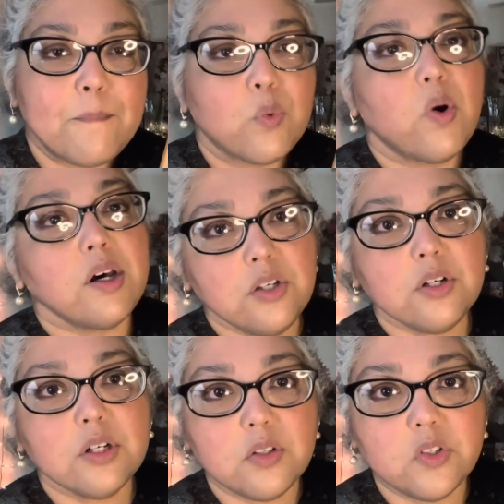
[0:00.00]
Well, you
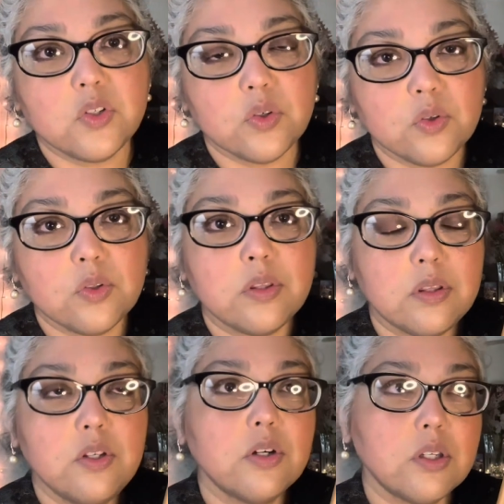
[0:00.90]
could do,
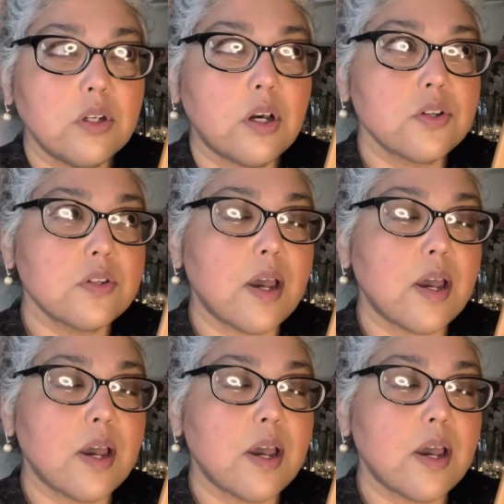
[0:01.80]
you could also,